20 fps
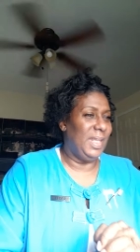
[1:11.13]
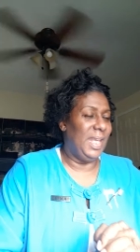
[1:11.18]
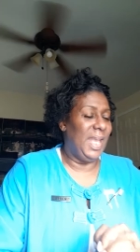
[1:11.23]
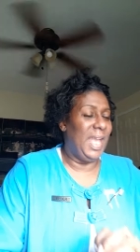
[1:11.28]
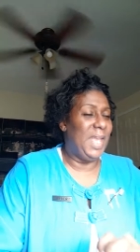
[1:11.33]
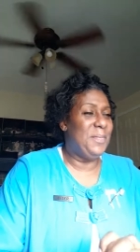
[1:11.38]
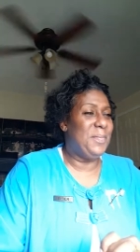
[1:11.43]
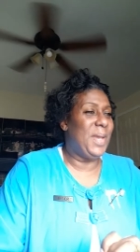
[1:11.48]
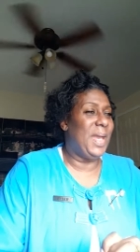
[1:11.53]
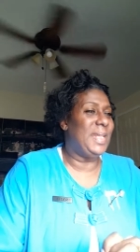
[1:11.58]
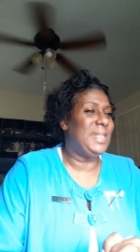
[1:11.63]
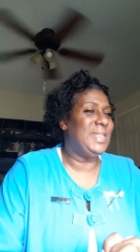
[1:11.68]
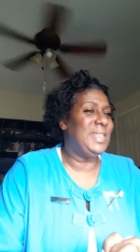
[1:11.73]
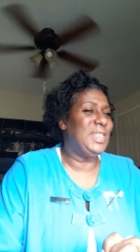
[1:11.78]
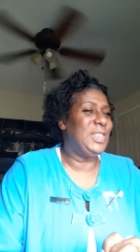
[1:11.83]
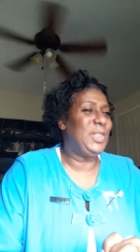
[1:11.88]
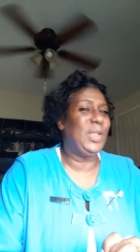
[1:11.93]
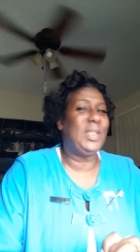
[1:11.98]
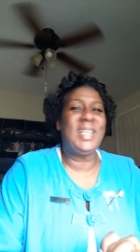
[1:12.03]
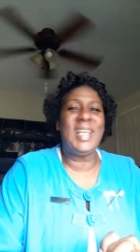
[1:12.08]
Amen.
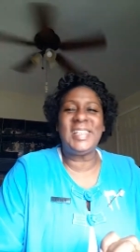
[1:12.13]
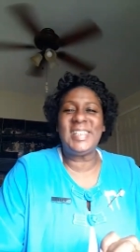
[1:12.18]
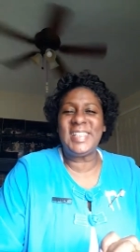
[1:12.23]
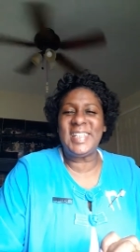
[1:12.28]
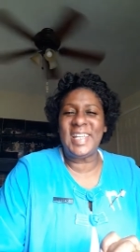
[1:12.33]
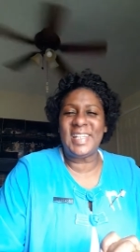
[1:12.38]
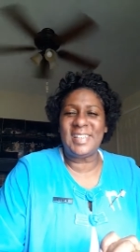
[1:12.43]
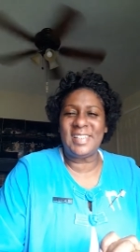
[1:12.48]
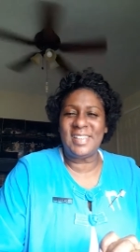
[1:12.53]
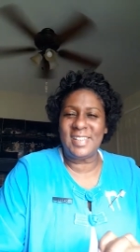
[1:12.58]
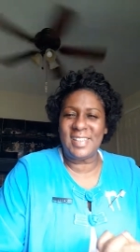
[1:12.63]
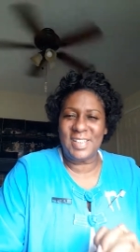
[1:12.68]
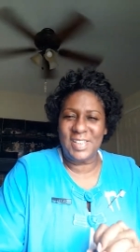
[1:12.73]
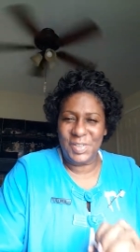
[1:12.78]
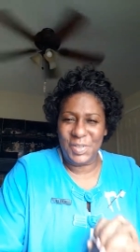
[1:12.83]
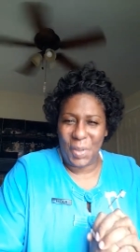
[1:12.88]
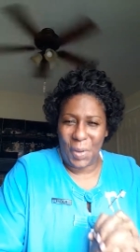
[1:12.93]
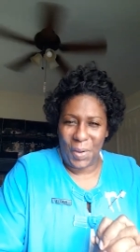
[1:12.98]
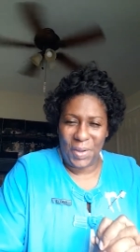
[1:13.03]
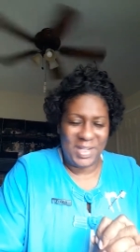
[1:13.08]
So let's get
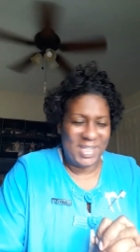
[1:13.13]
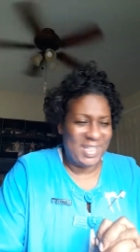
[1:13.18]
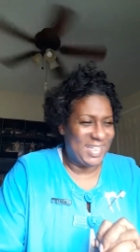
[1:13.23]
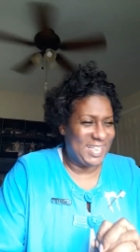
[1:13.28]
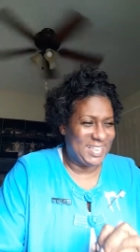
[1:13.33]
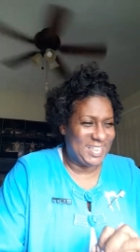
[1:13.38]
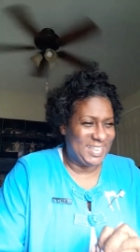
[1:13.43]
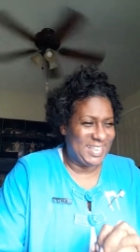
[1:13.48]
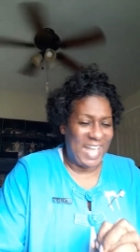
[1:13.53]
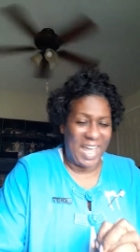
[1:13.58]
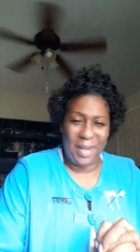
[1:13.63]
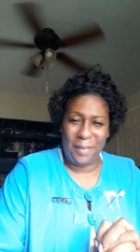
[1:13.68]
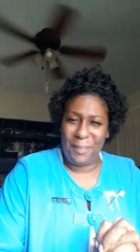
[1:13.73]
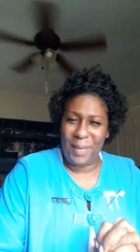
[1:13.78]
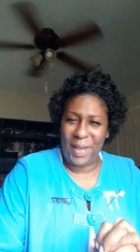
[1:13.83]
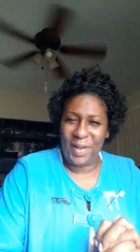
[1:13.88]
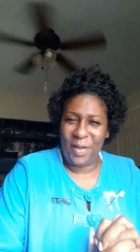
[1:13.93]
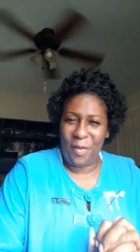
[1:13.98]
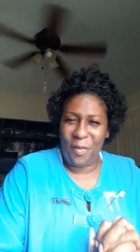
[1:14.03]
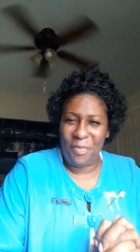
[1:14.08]
started. It's not
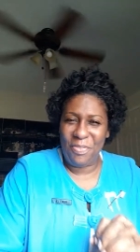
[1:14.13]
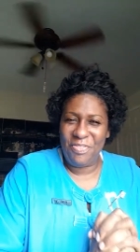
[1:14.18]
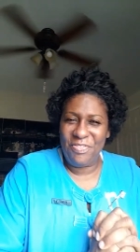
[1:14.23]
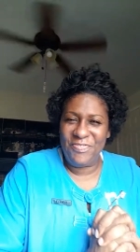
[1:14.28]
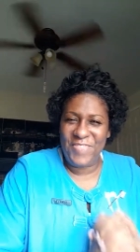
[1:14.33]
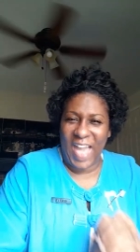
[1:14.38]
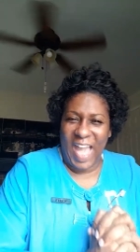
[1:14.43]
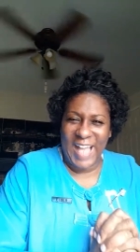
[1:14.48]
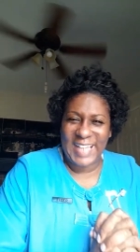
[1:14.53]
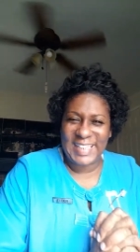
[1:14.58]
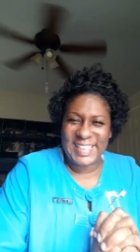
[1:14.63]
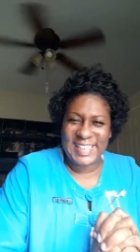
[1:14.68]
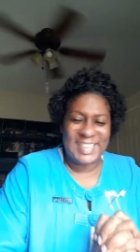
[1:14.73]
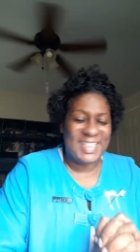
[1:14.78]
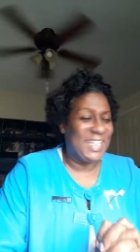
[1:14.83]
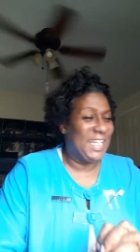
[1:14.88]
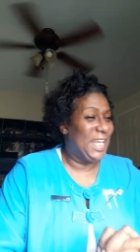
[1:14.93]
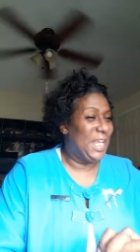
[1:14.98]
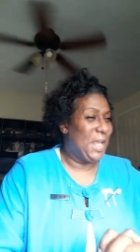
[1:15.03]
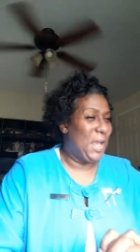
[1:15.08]
about all that.
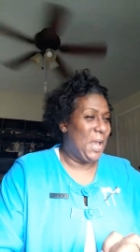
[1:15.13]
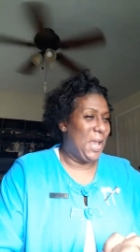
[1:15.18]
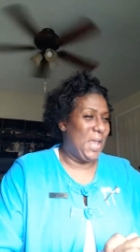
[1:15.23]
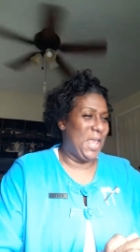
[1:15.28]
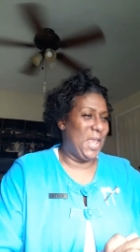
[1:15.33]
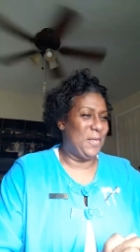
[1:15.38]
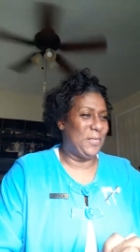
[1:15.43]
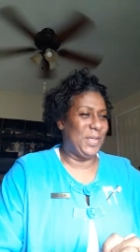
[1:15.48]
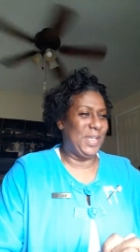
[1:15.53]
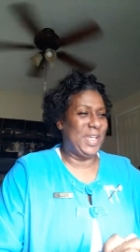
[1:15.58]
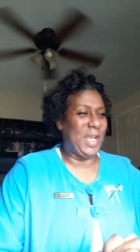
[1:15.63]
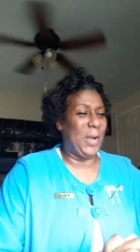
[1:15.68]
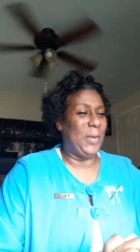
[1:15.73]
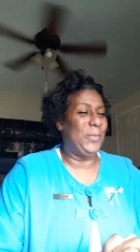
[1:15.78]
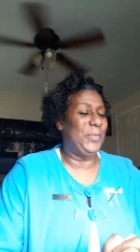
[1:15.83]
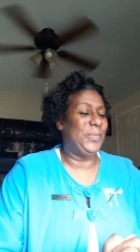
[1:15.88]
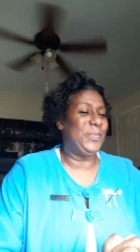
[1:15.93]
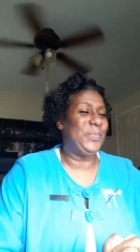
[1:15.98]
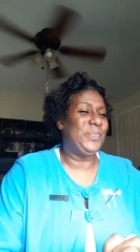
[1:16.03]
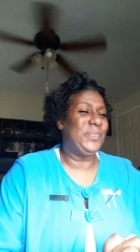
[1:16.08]
Here we go.
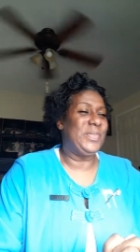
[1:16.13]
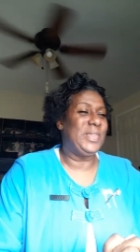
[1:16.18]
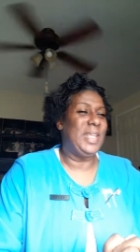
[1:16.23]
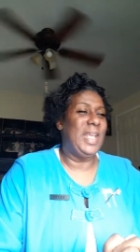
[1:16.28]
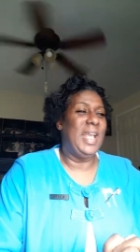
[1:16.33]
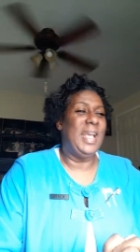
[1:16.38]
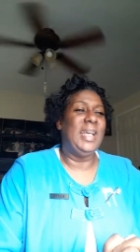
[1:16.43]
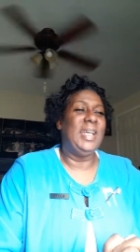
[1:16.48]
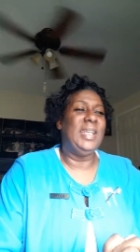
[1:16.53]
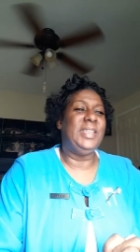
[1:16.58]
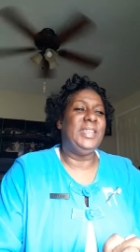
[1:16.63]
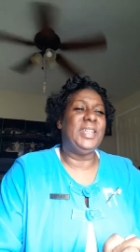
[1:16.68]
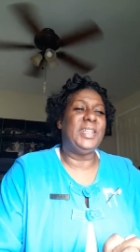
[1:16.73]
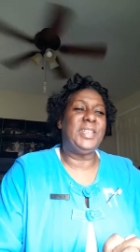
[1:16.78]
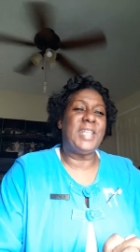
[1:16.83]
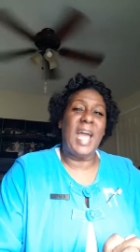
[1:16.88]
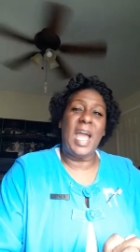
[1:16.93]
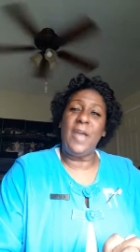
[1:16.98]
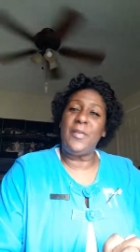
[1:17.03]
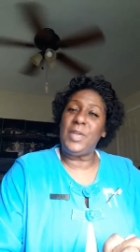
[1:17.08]
The
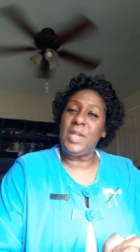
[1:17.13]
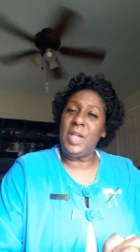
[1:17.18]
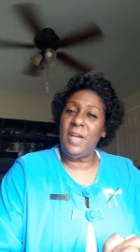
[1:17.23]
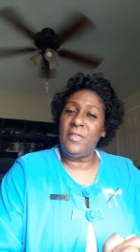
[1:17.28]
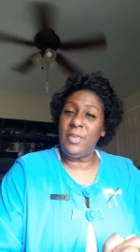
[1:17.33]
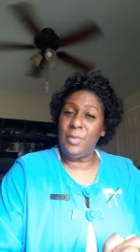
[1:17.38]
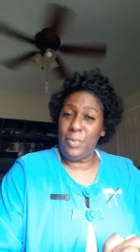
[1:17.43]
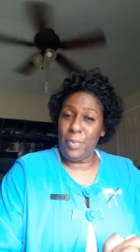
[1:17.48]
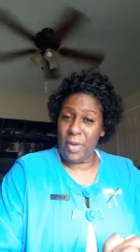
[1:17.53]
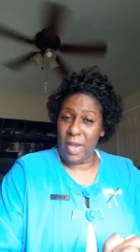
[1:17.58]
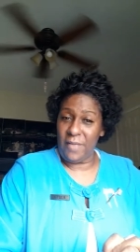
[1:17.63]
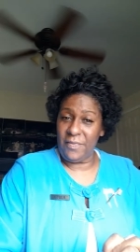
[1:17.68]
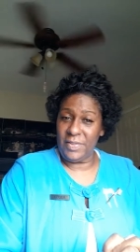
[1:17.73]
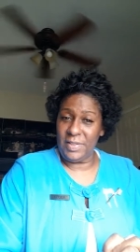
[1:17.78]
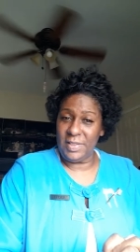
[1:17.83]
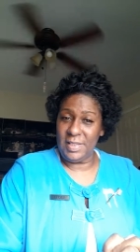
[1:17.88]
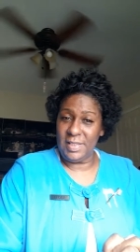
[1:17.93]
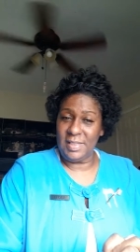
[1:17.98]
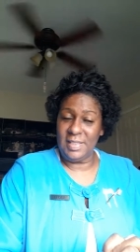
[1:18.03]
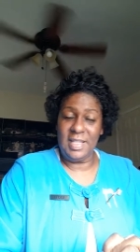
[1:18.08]
Diary of a
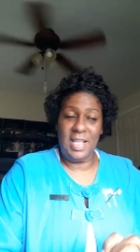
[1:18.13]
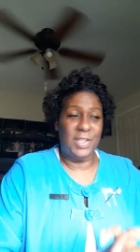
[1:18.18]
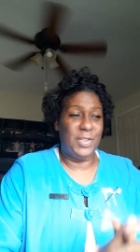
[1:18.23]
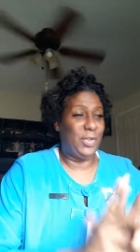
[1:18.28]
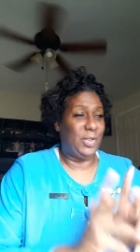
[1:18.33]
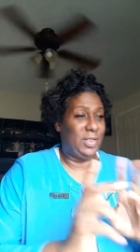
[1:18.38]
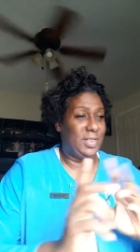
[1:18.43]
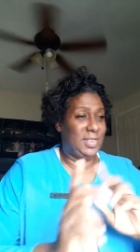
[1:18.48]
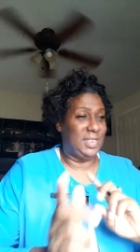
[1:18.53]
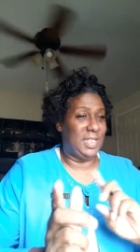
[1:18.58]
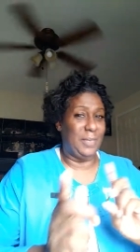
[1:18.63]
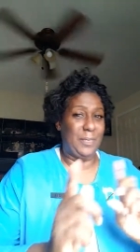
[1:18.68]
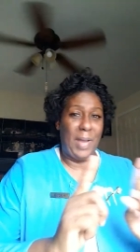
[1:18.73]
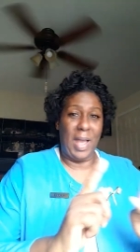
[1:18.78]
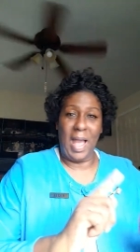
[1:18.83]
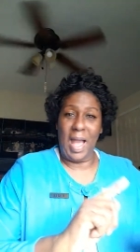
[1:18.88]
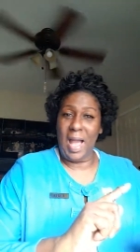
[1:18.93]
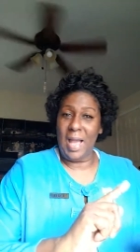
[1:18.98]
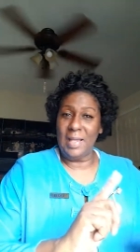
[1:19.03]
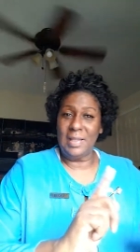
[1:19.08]
Prophetess. Now you're going to see my
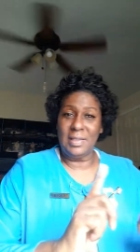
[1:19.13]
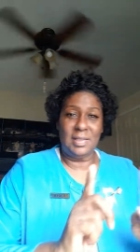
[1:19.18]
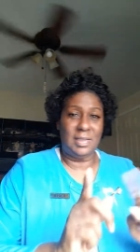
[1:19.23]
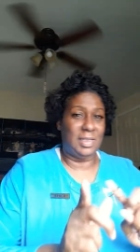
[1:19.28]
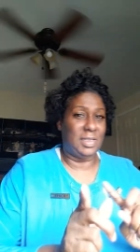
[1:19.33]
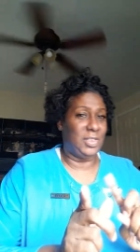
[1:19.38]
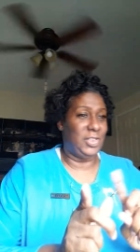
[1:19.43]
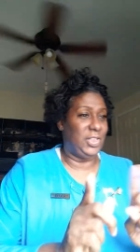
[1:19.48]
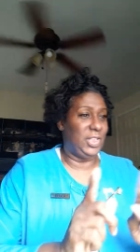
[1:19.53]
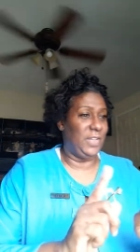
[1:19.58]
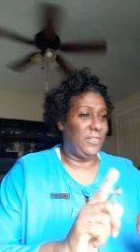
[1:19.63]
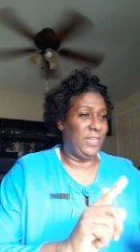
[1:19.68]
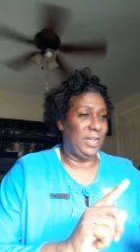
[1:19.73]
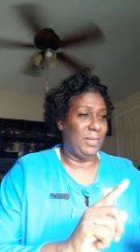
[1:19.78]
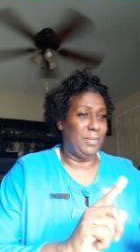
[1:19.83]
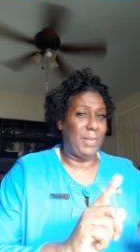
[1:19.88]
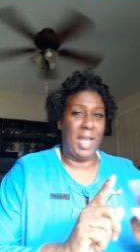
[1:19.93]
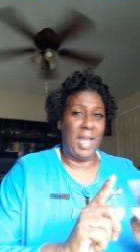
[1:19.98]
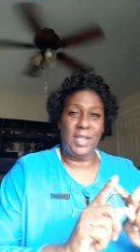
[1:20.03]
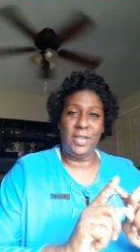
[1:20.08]
eyes just
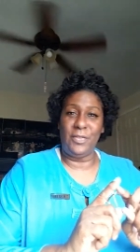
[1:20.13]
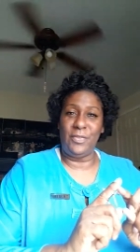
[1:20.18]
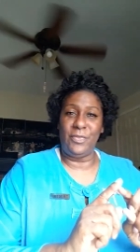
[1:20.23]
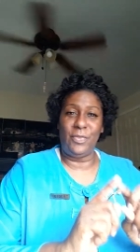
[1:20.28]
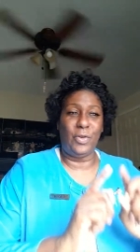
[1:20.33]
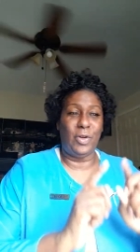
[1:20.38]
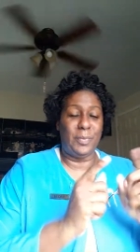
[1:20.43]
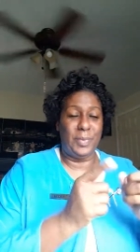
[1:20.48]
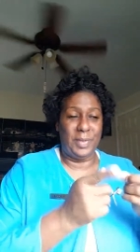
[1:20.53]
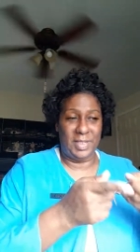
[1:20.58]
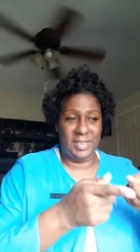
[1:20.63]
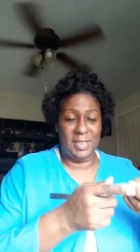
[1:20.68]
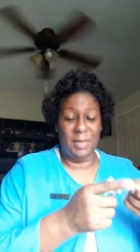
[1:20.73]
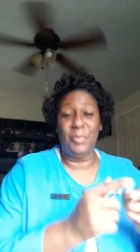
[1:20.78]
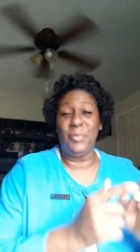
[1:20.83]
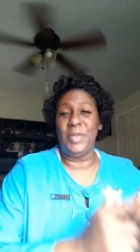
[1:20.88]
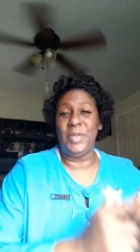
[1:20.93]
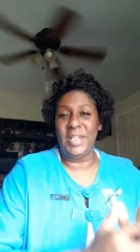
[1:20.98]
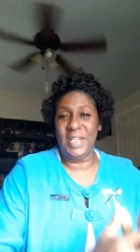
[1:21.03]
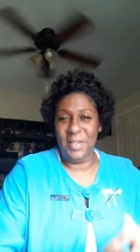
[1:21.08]
shifting back and forth because
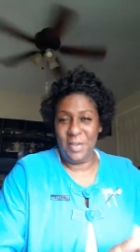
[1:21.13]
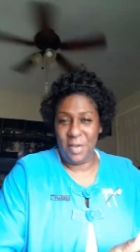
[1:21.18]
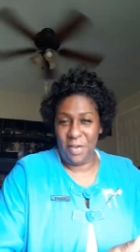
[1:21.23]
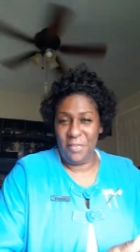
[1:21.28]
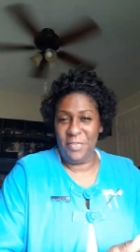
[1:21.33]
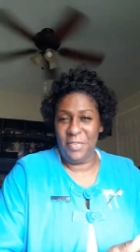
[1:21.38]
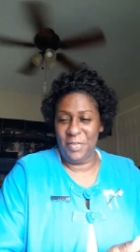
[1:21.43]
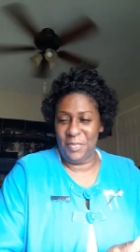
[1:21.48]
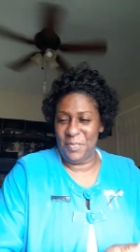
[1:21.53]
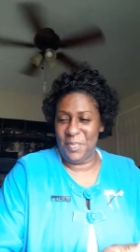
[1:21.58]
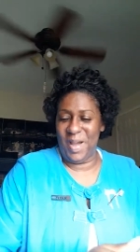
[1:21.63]
I'm reading off of